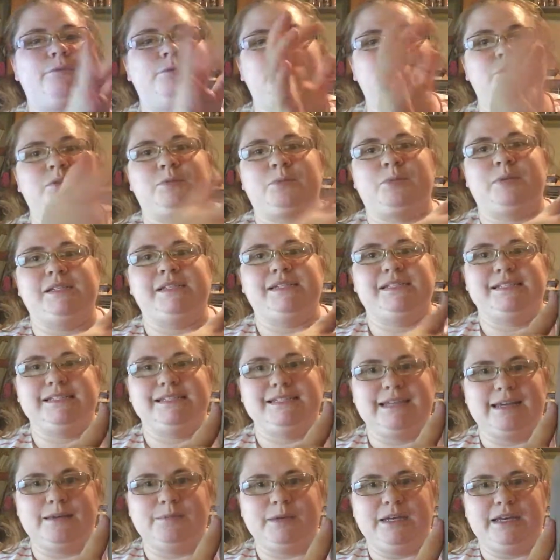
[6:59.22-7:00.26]
one was Prince
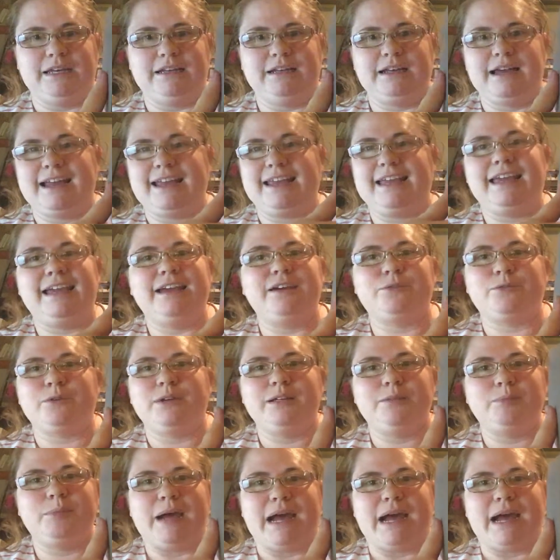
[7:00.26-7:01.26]
Endymion. I can't read